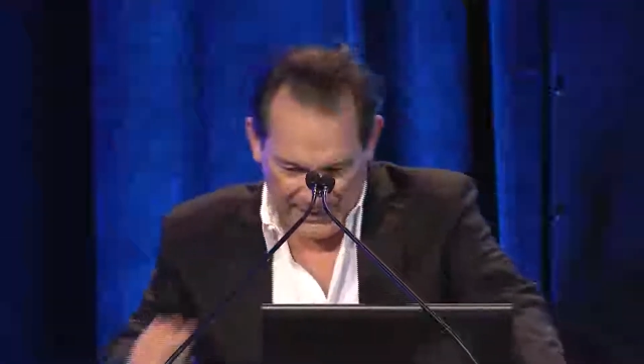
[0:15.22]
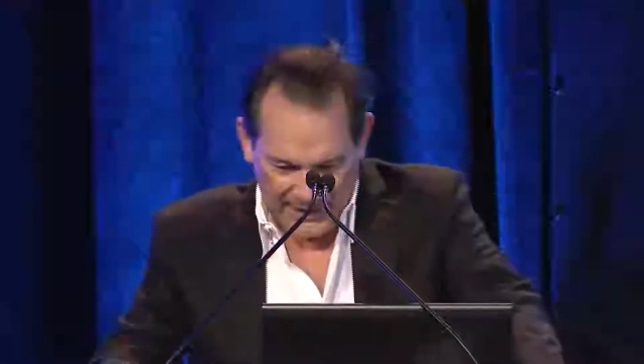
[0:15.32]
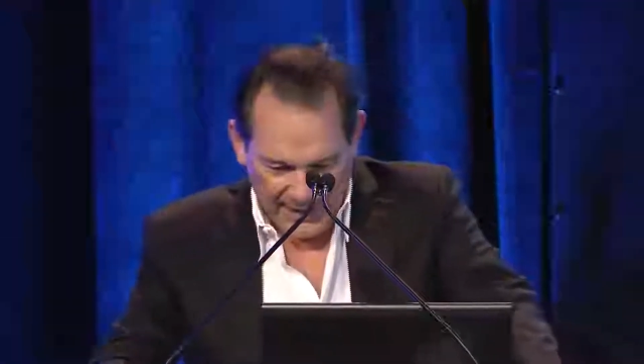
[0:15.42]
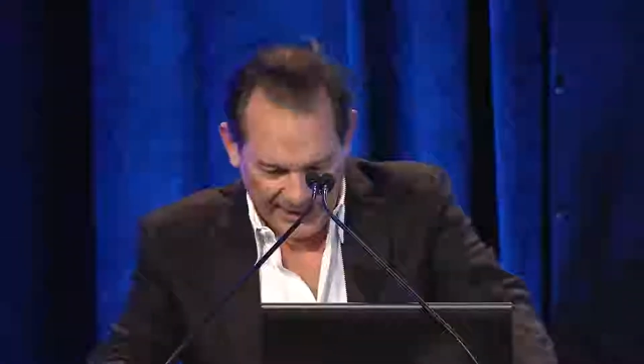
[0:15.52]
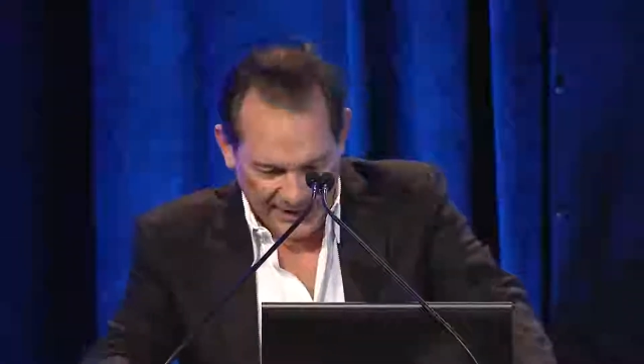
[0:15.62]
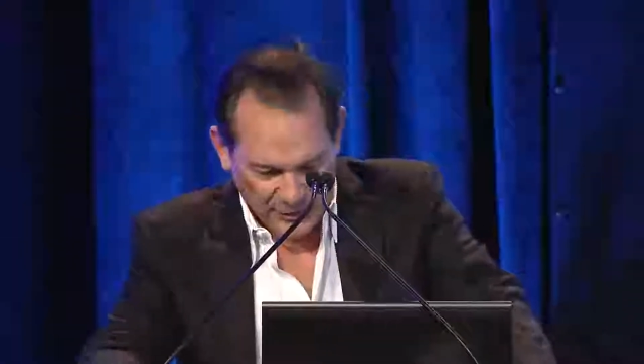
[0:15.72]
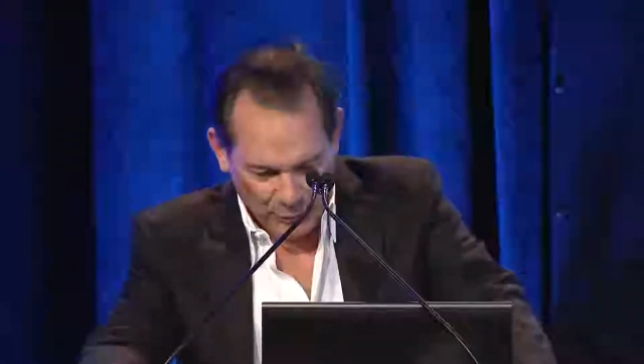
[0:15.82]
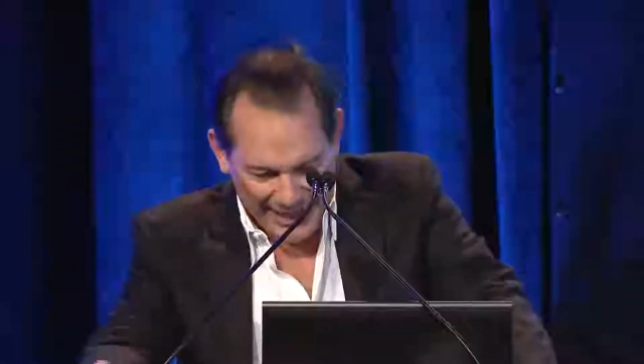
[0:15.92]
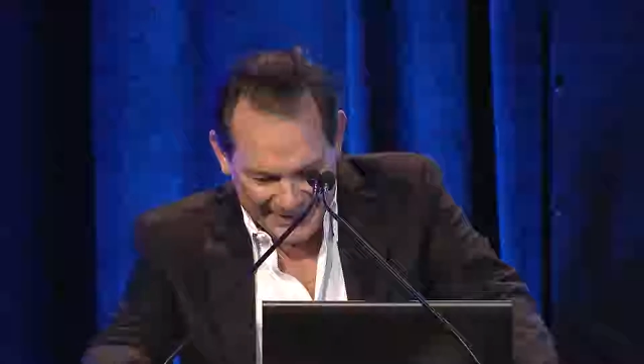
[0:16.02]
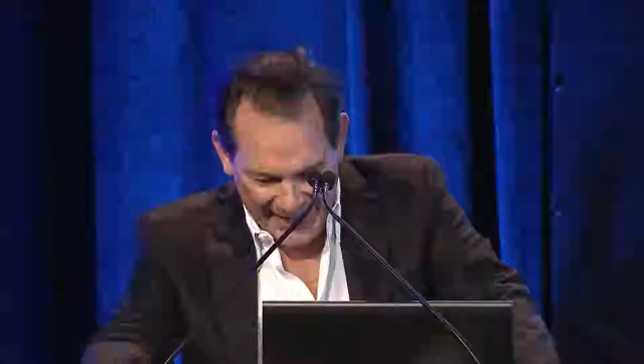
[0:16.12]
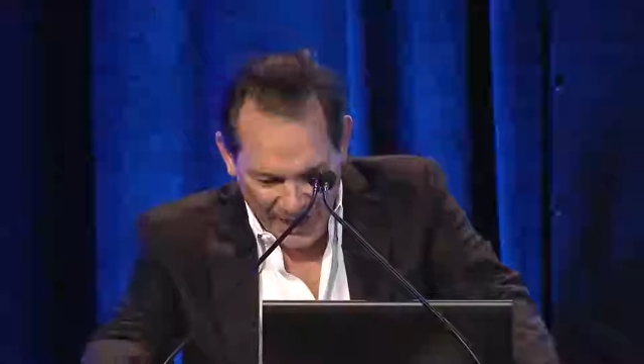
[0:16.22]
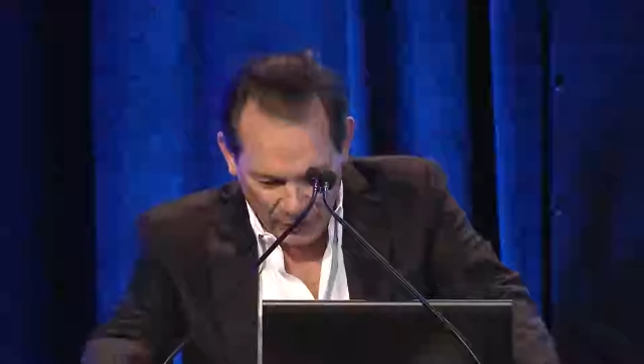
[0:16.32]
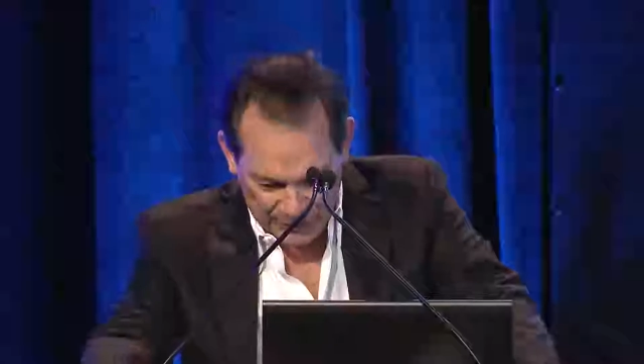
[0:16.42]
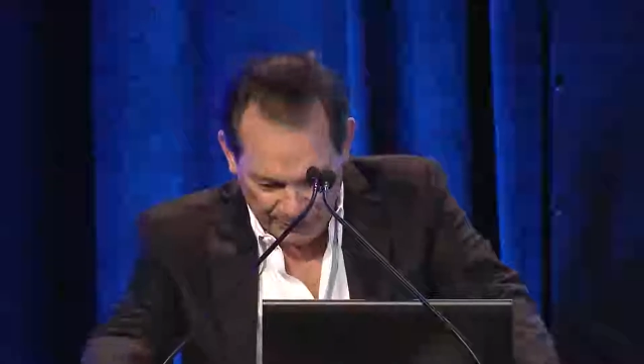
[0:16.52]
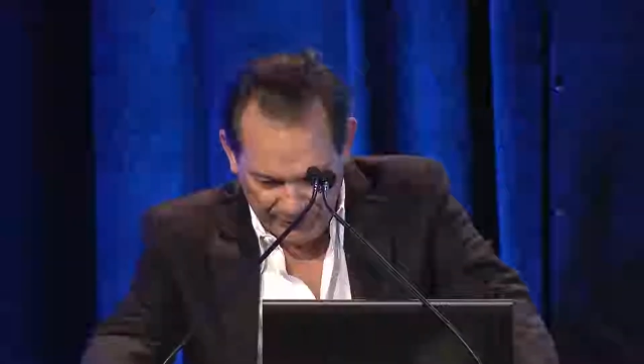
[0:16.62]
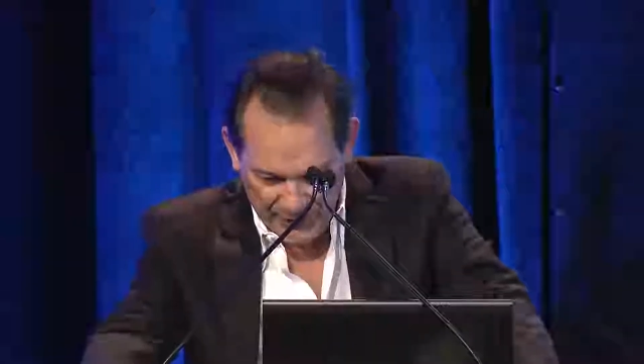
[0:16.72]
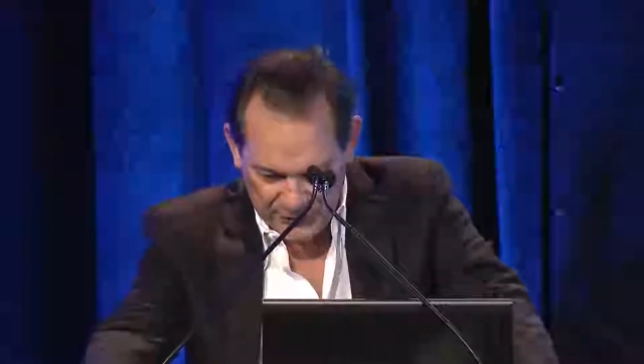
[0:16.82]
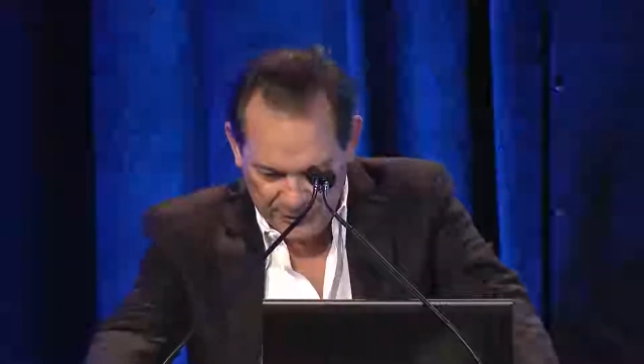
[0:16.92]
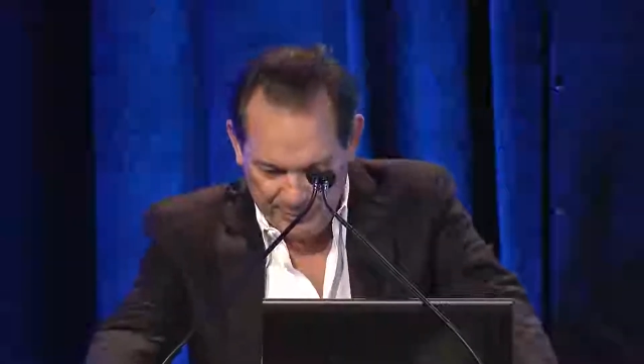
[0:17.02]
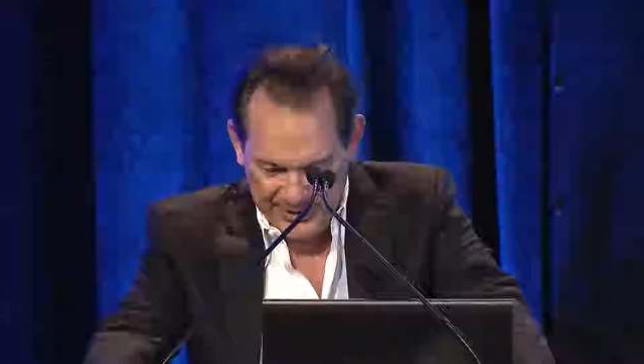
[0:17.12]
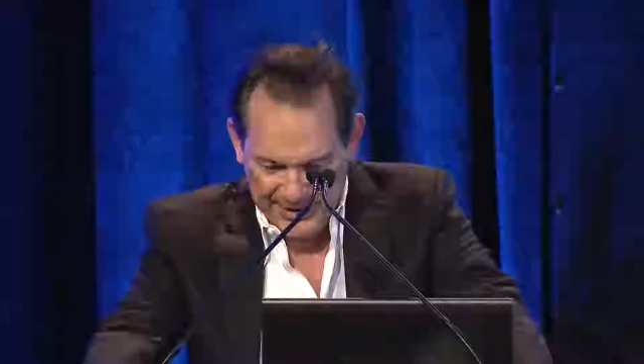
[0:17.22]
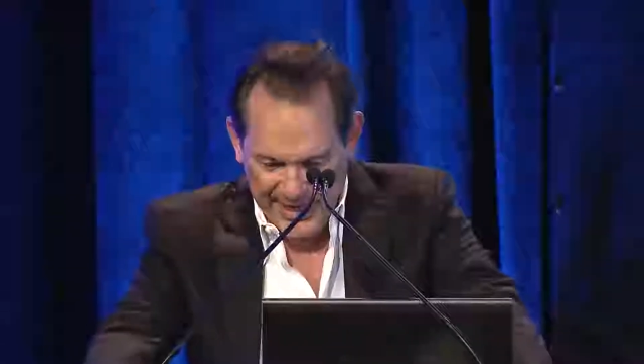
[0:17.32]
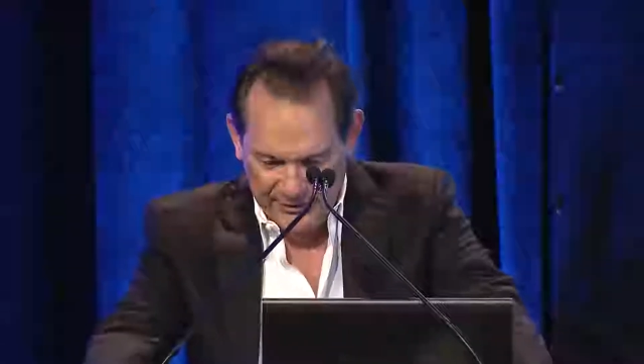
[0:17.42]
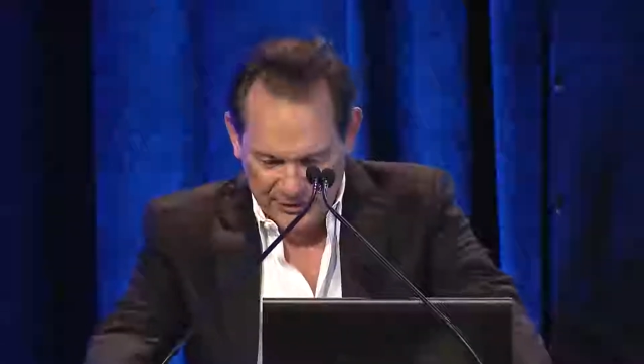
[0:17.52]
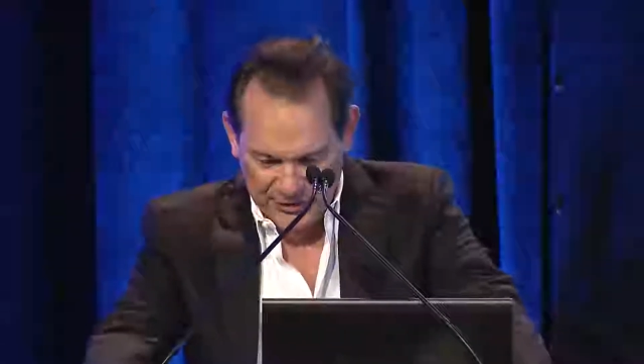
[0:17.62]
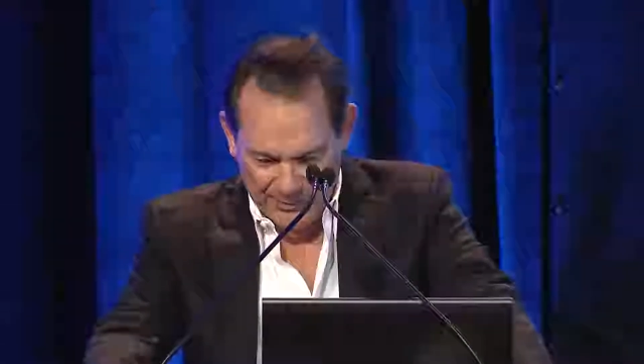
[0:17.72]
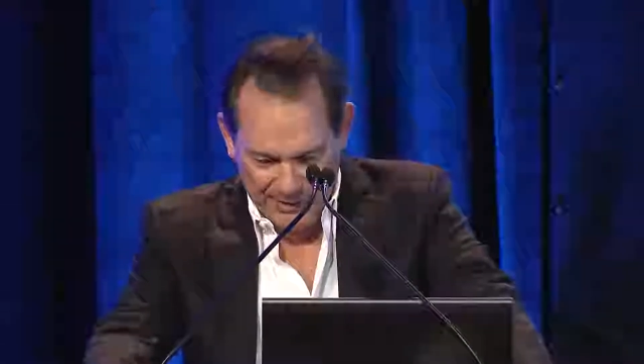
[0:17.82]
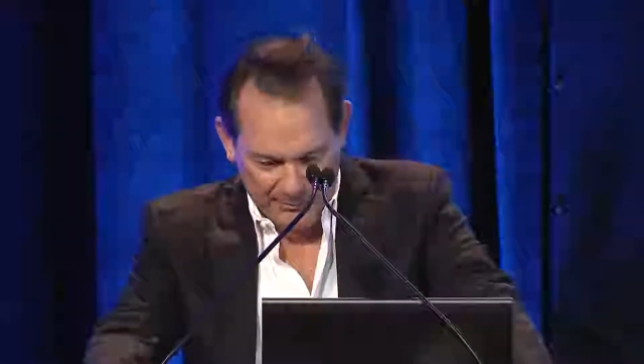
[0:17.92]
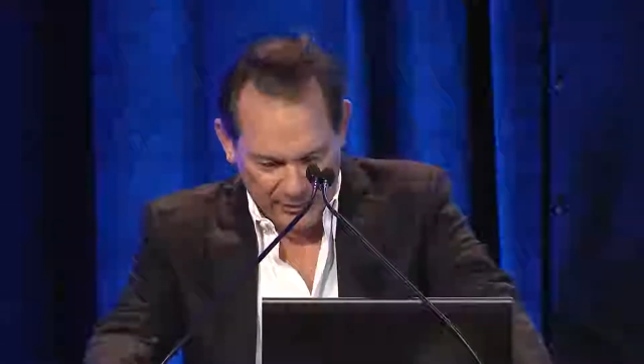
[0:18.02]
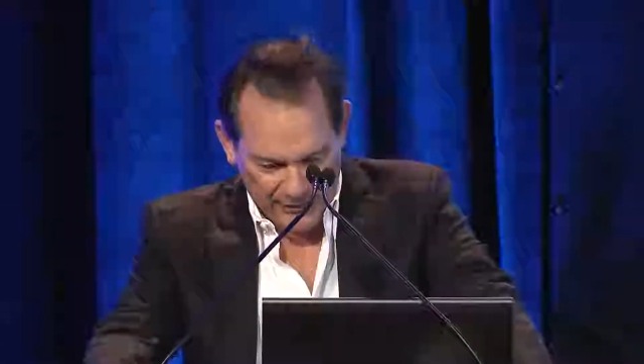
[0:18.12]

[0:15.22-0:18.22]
Dr. Rodney Howell is professor of pediatrics and a member